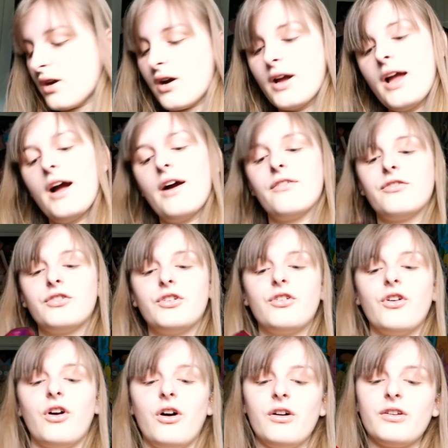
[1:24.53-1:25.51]
I have
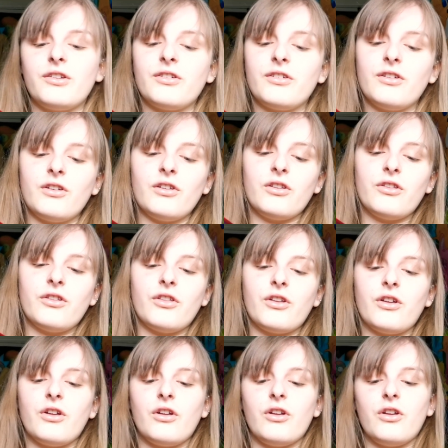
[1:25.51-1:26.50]
got
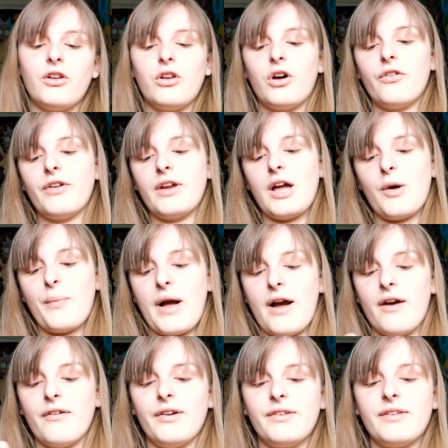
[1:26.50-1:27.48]
the L'Oréal
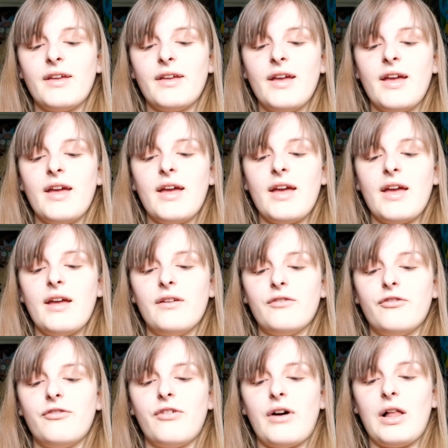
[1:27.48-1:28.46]
Paris
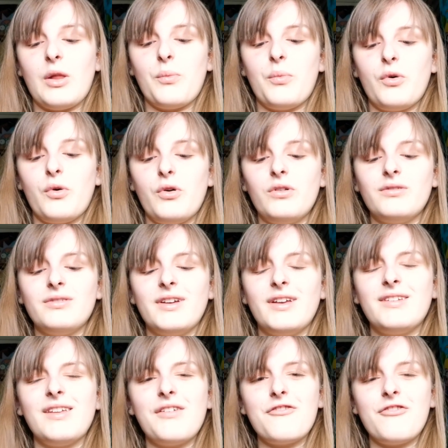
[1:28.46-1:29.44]
Infallible.
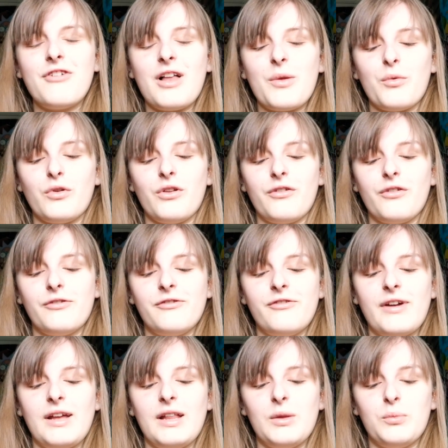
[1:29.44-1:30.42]
Is it infallible or
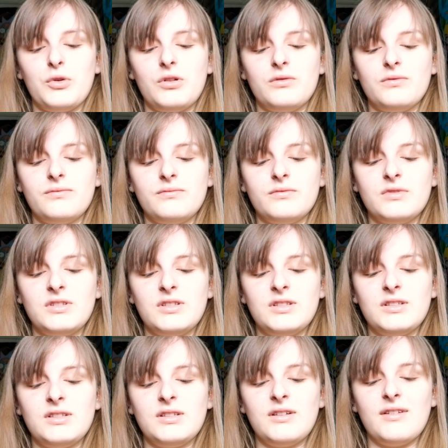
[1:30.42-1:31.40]
available? I
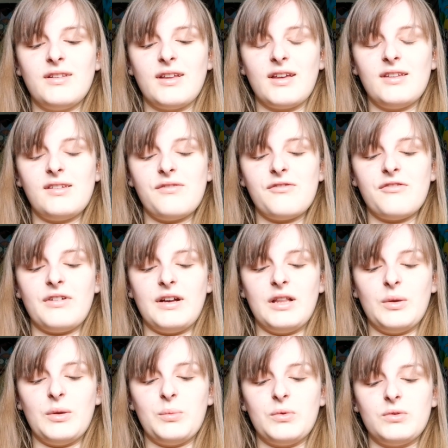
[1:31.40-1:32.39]
think it's
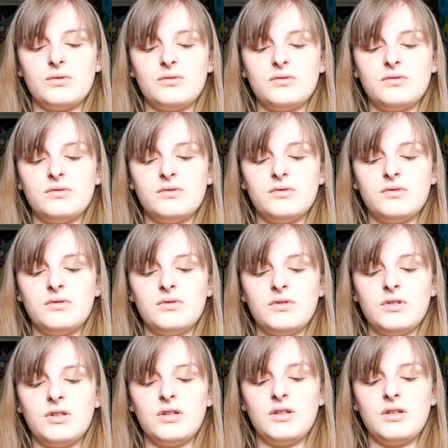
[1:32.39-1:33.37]
available.
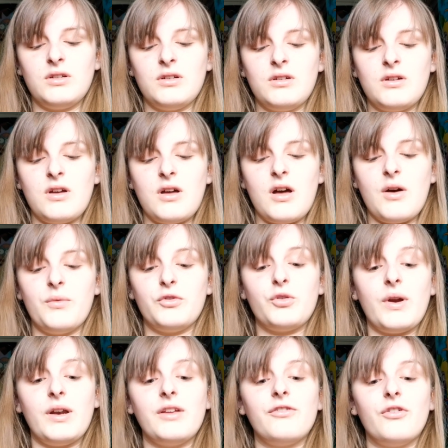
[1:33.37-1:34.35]

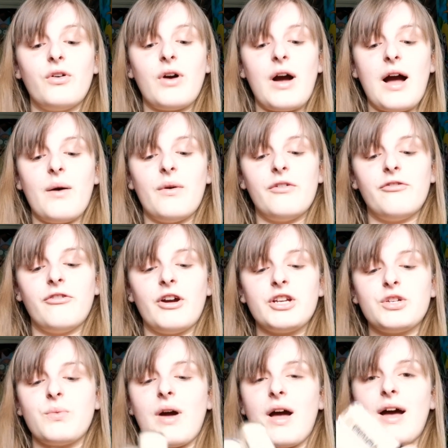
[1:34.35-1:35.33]
24-hour
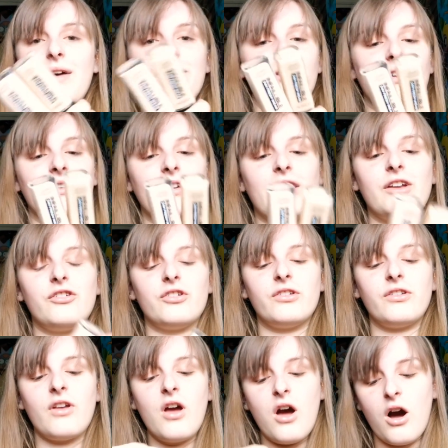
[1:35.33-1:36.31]
fresh wear
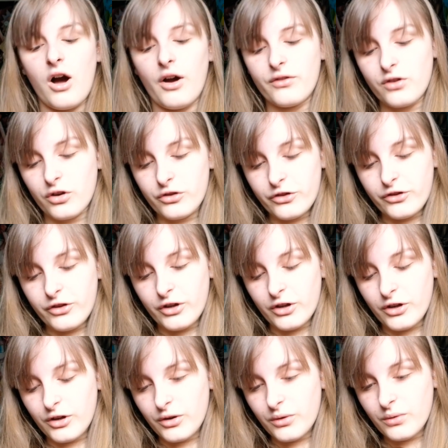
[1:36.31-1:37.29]
foundations. I've got
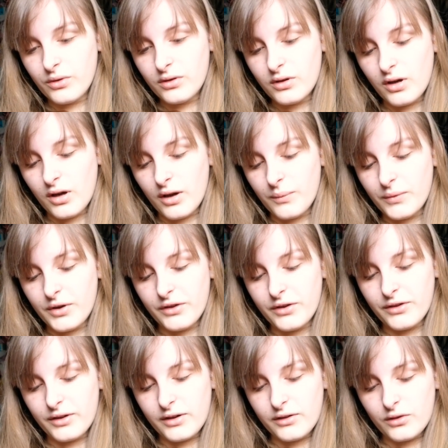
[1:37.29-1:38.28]
two
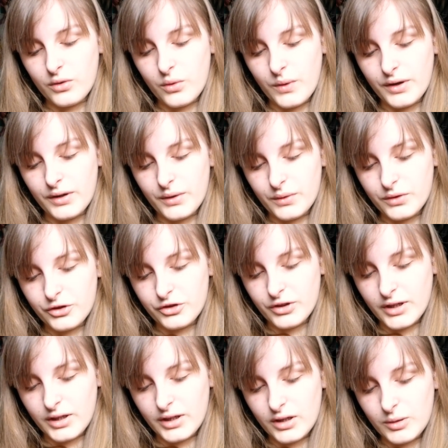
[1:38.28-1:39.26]
because I didn't quite know what
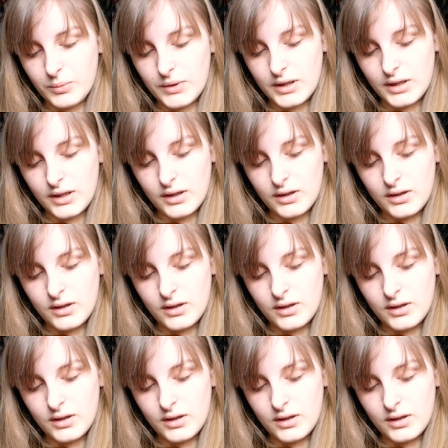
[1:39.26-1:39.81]
shade I'd be.